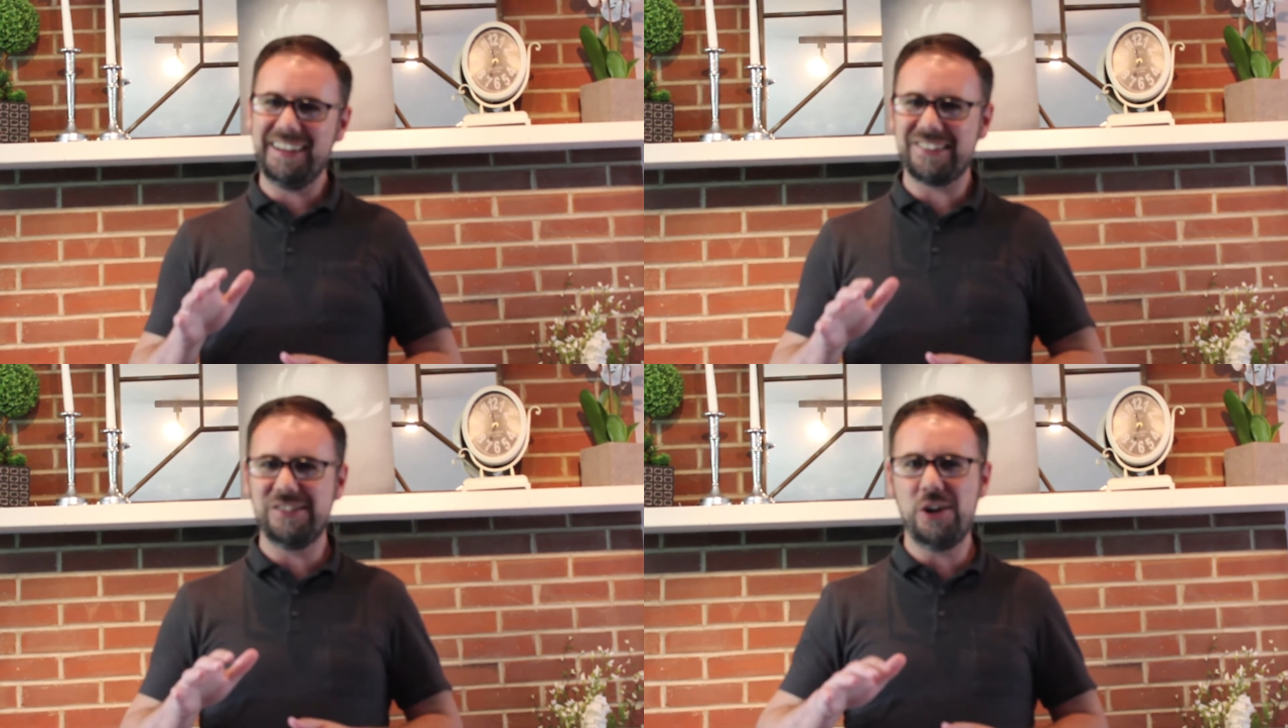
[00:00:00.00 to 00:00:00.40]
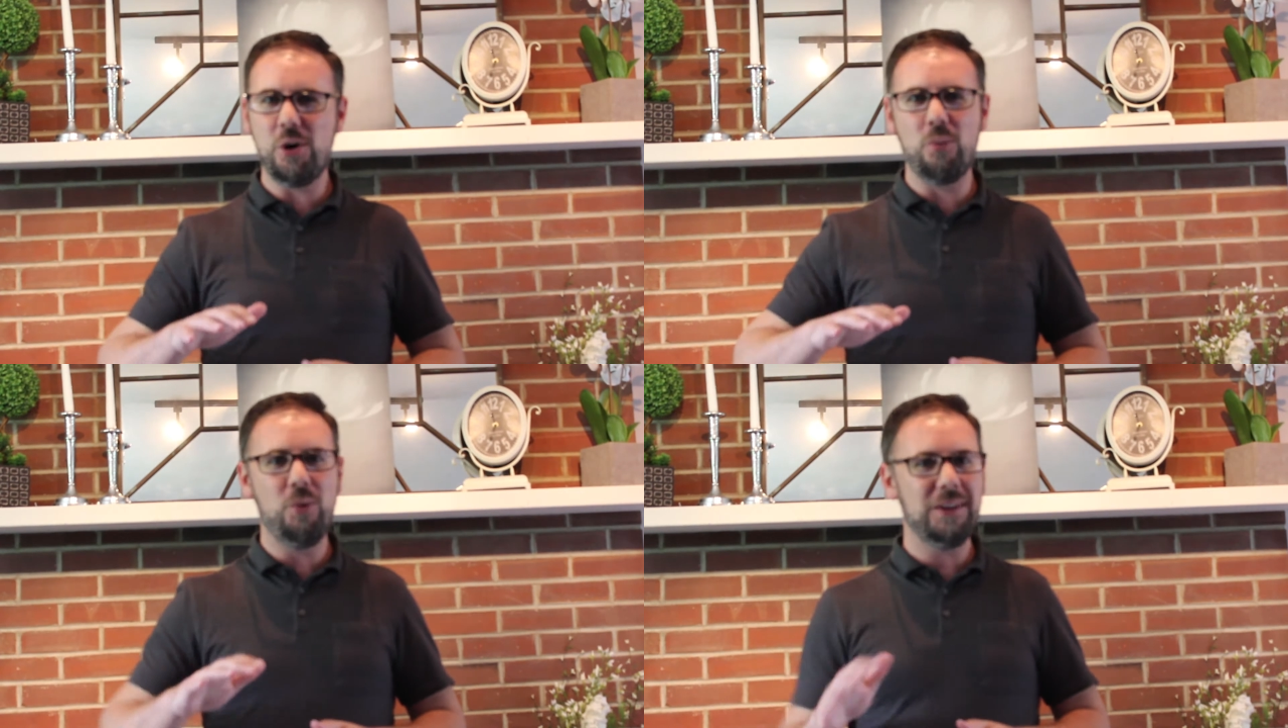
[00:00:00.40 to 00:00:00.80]
us
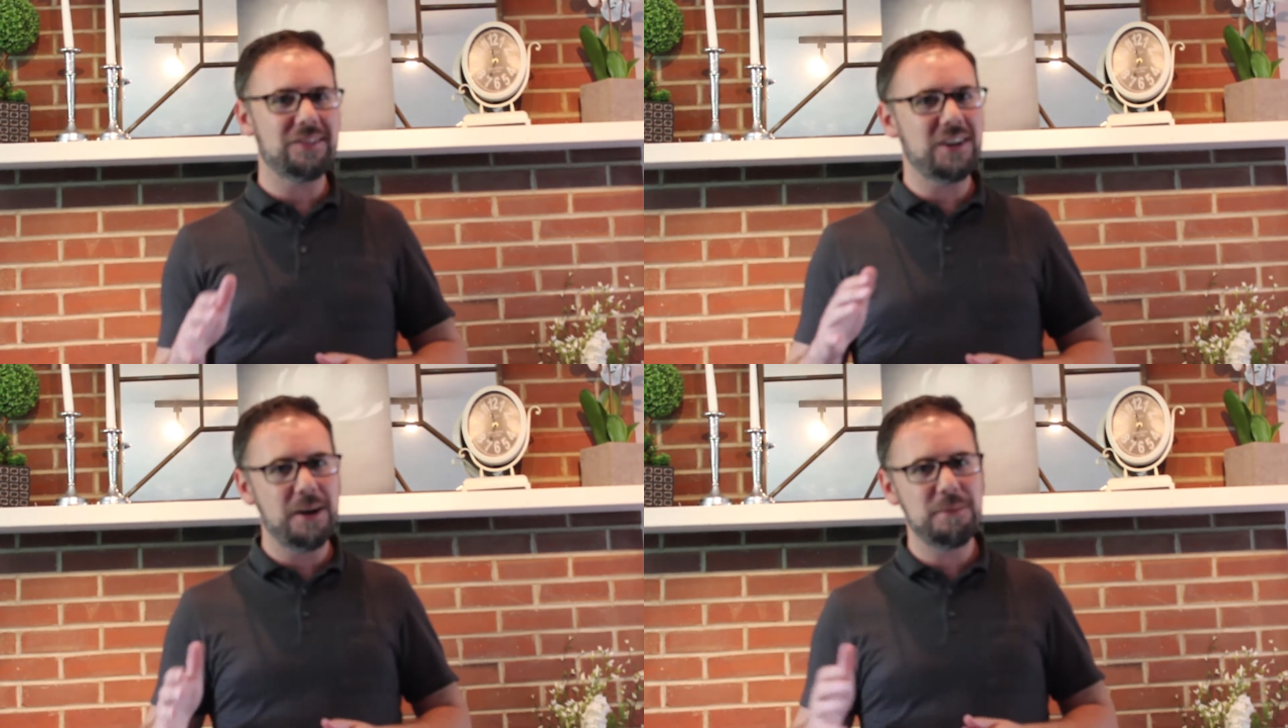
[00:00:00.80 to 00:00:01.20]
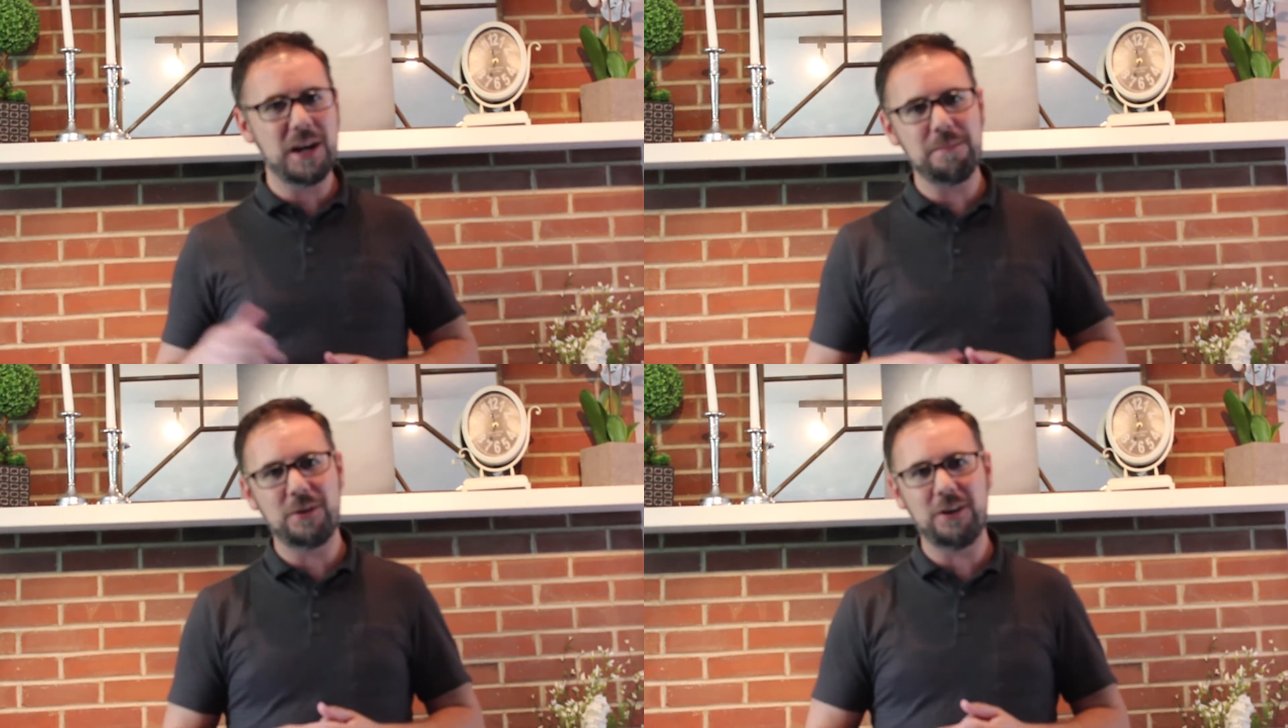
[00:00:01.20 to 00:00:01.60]
know what's coming
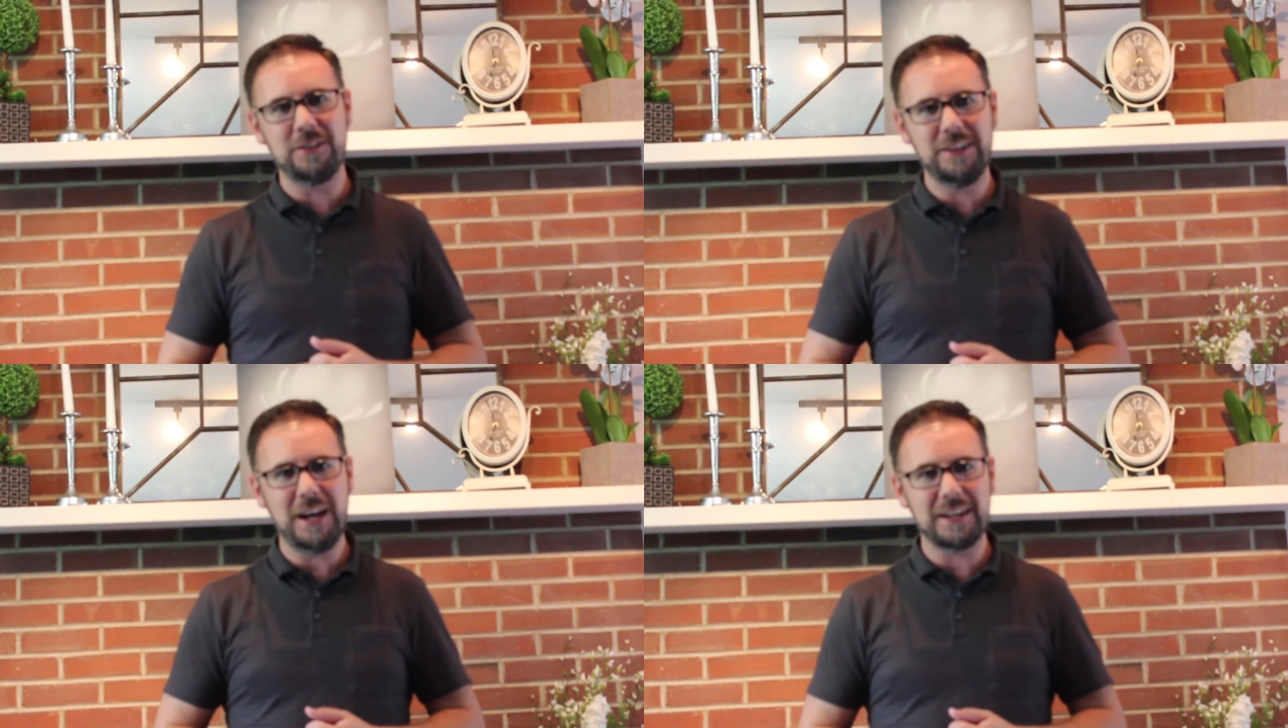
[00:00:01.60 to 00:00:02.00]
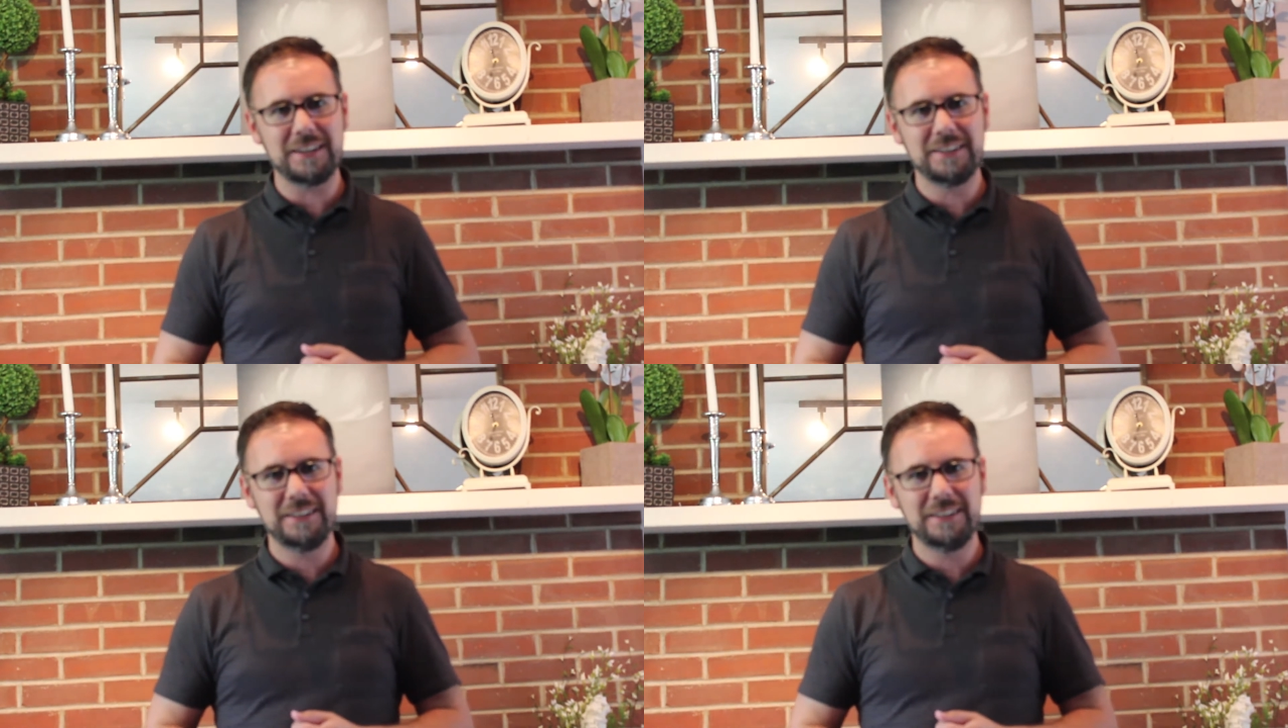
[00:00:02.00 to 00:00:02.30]
up in our deck.